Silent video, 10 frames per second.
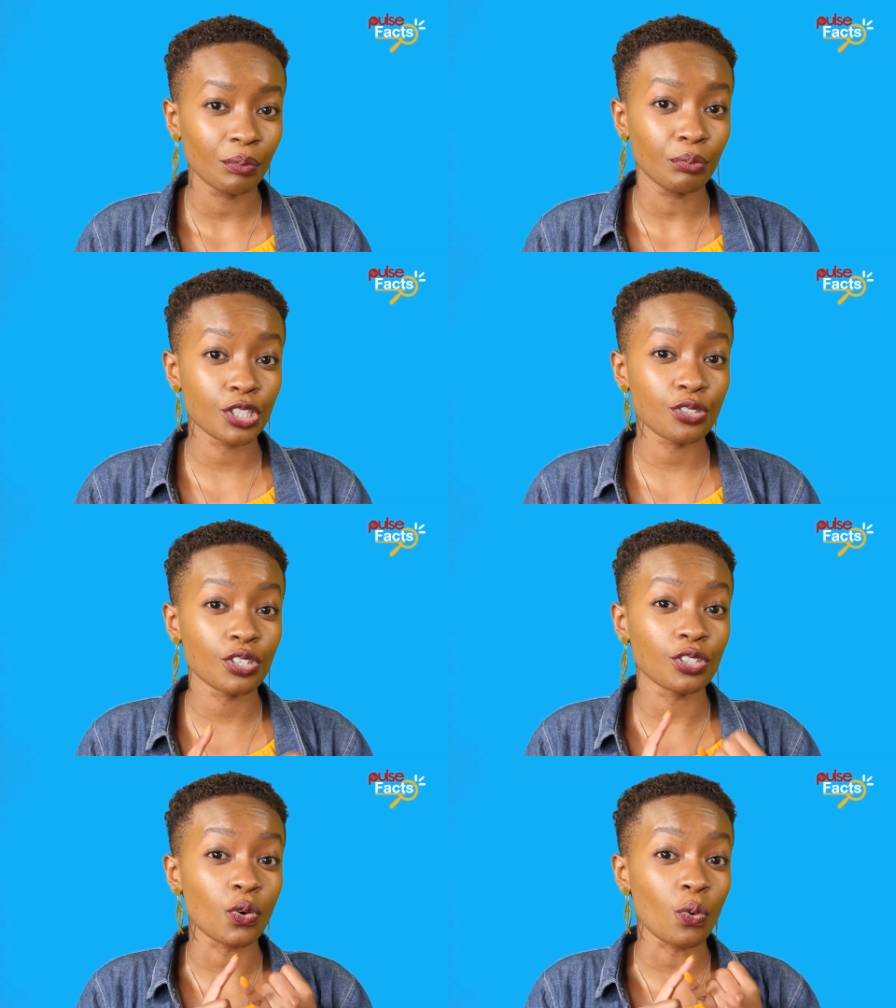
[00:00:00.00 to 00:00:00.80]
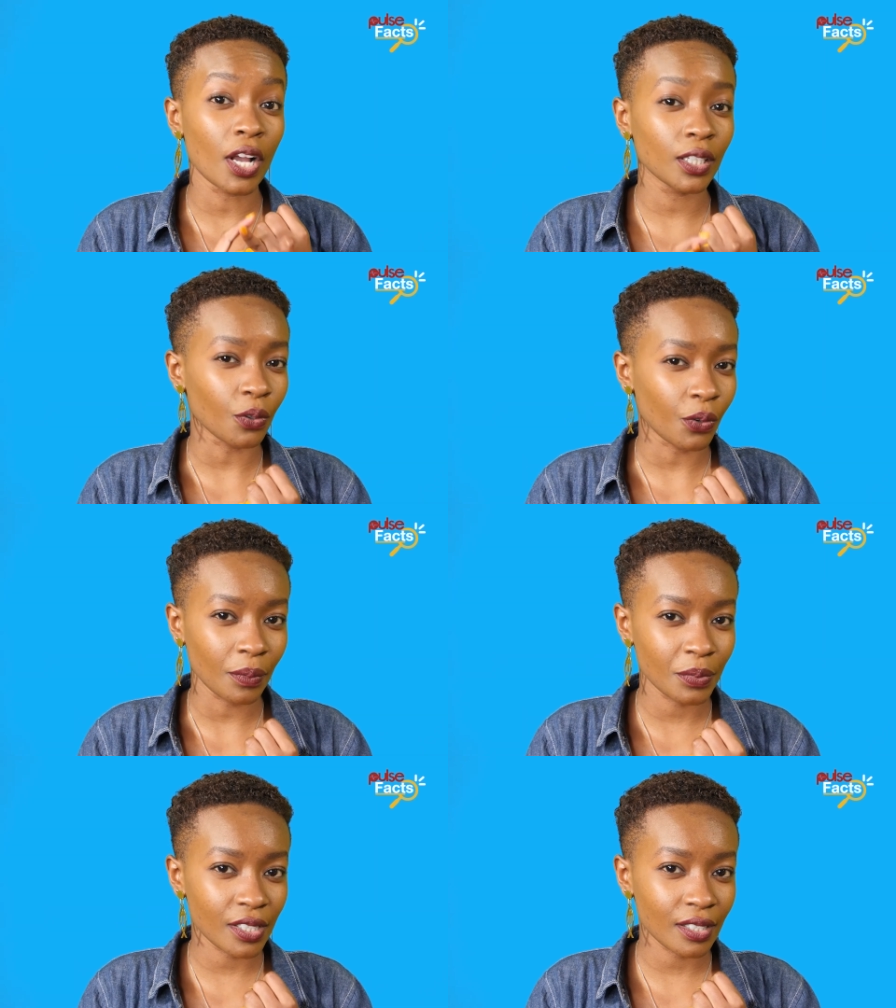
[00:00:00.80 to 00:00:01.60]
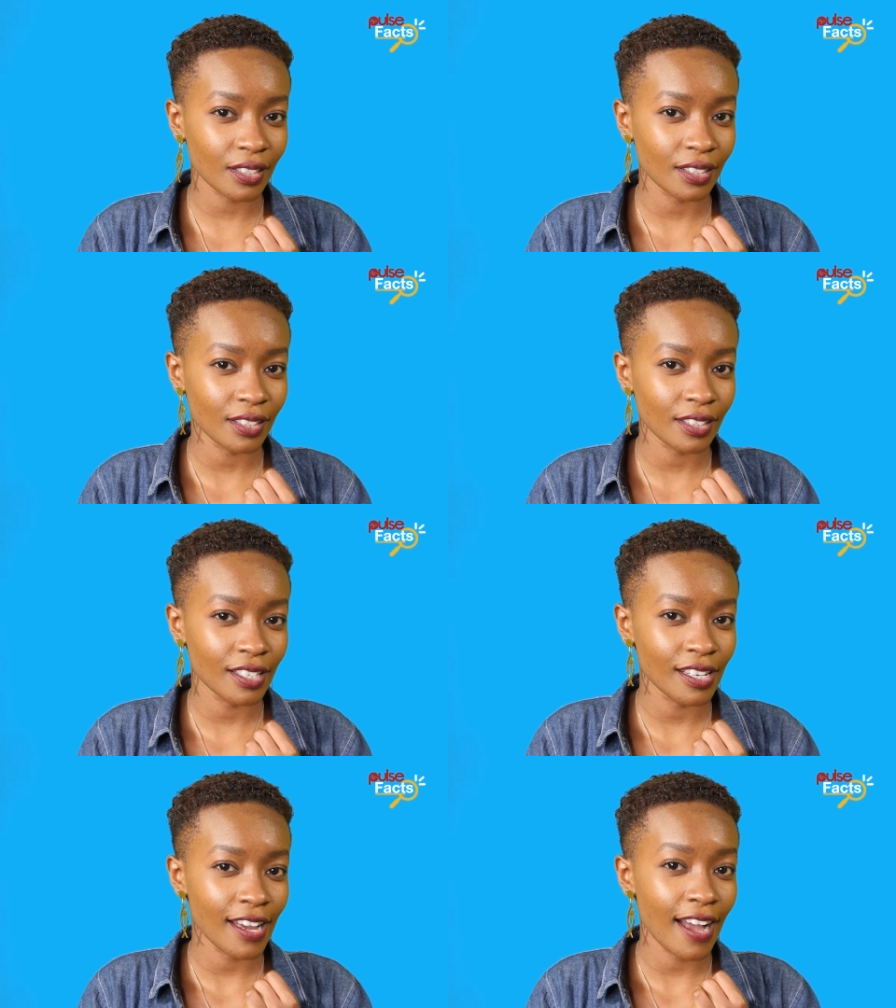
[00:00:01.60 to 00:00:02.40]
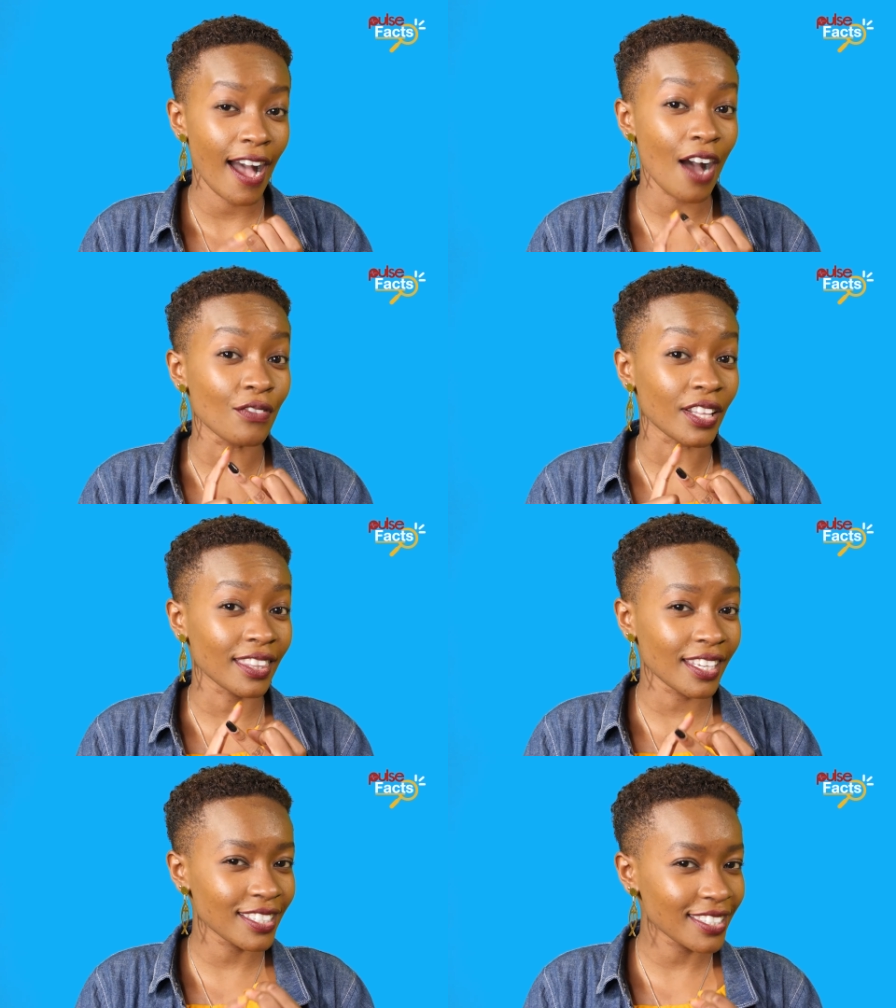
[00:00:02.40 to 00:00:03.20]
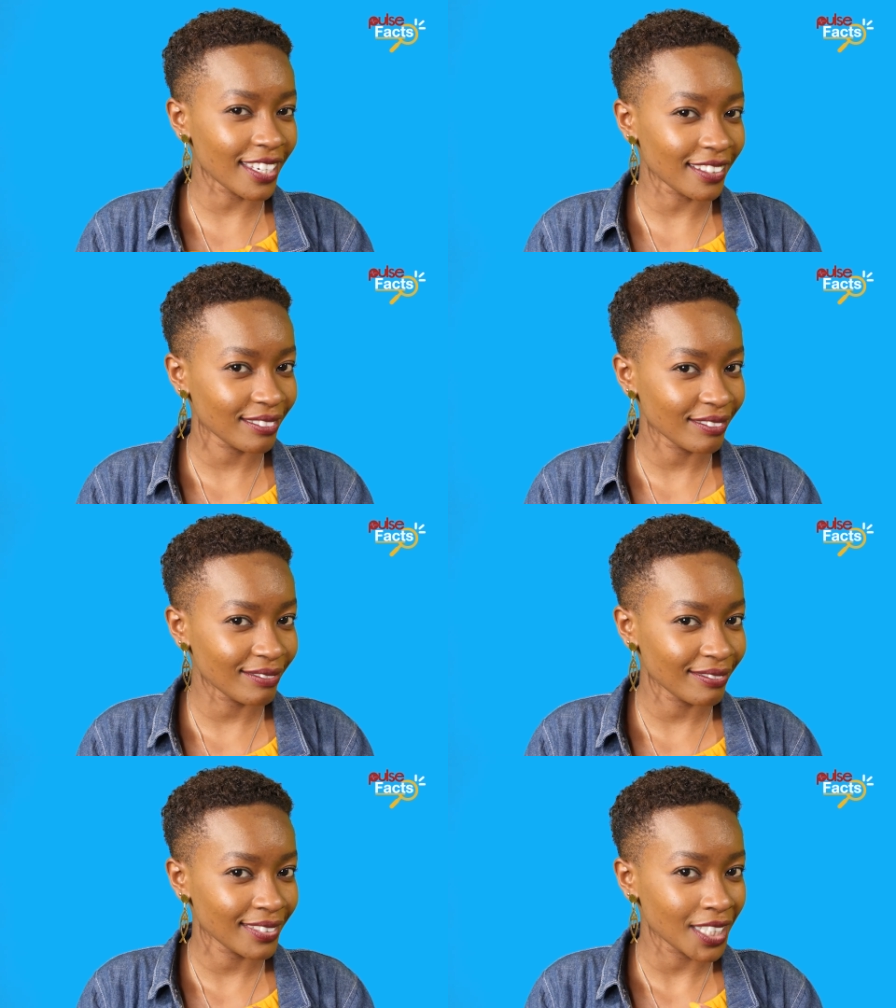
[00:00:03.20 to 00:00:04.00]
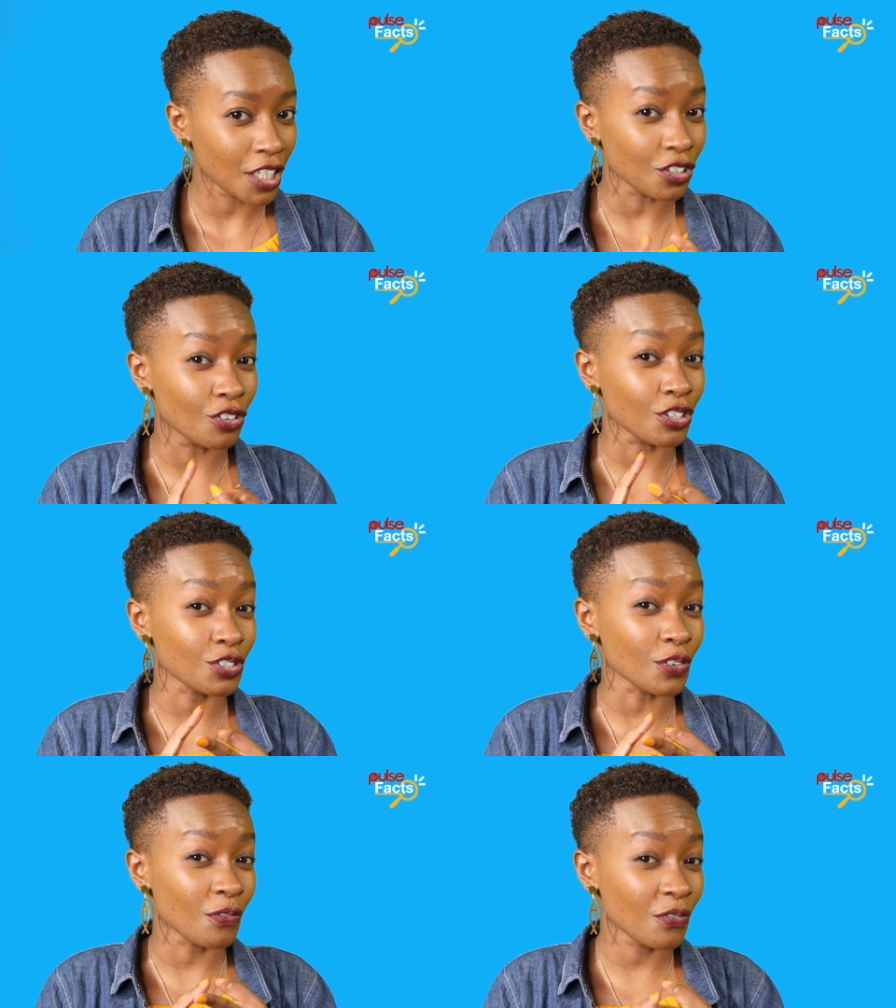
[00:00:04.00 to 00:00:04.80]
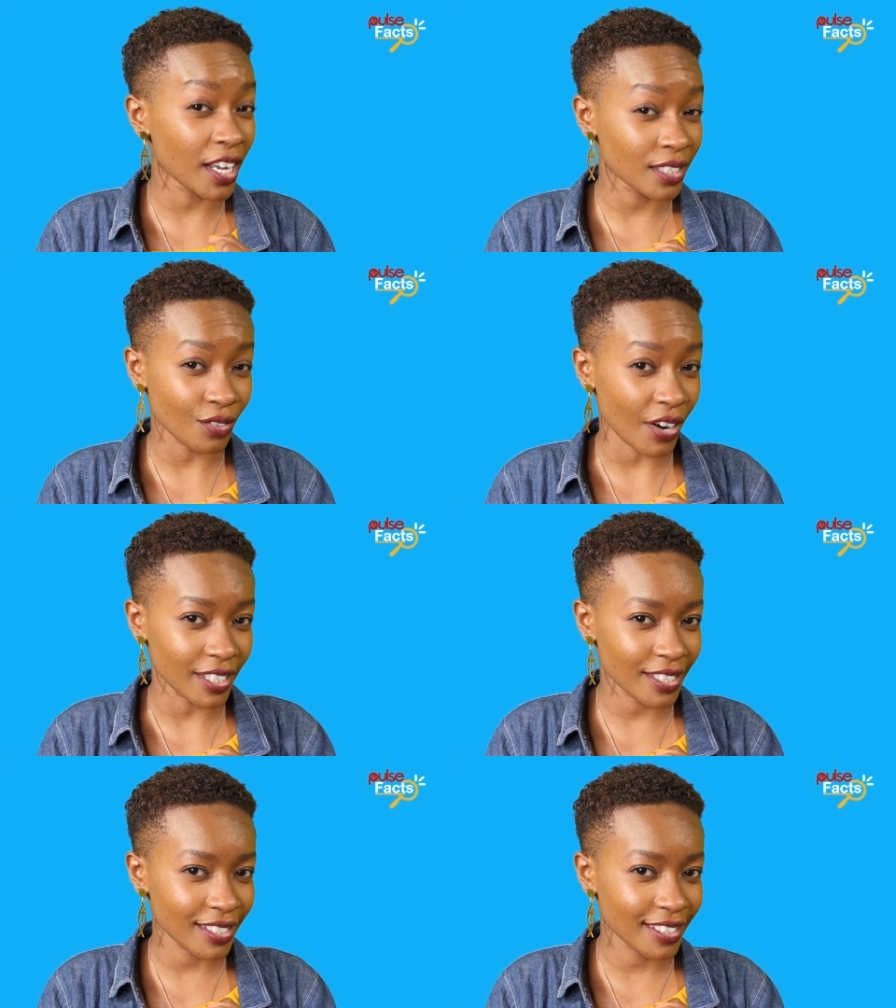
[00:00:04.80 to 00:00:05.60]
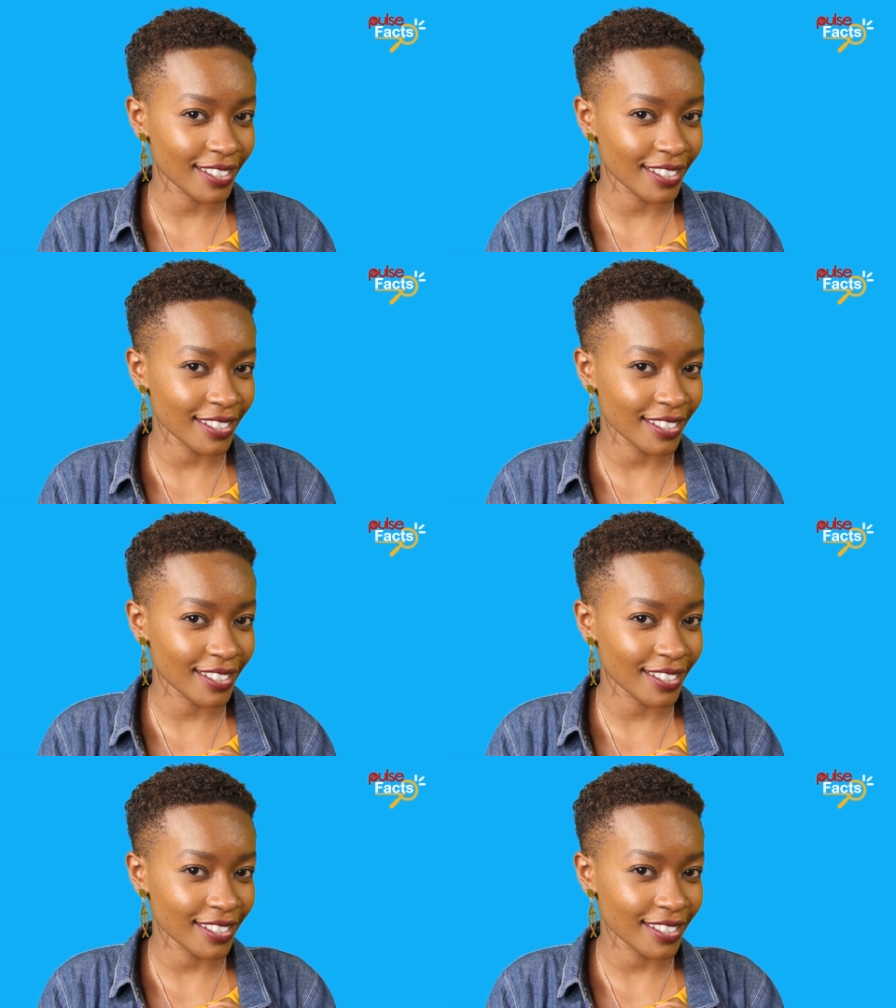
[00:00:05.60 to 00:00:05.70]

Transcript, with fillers: be sure you're well equipped, have a thick skin, you got your facts right.